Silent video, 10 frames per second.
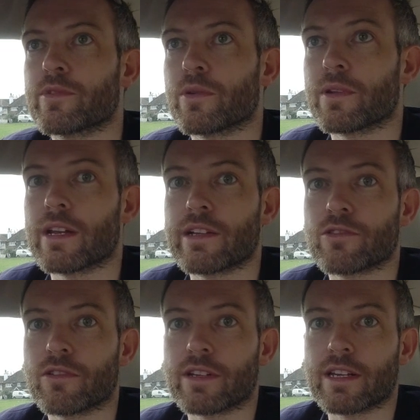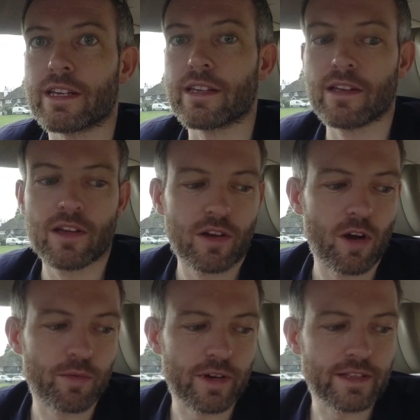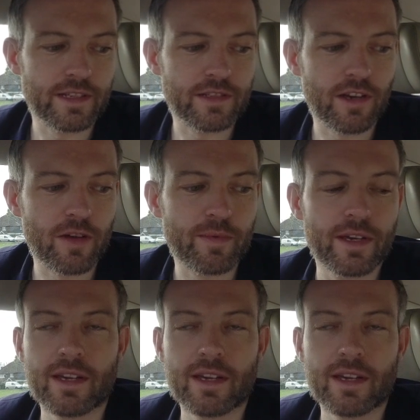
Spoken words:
to an electronically operated type.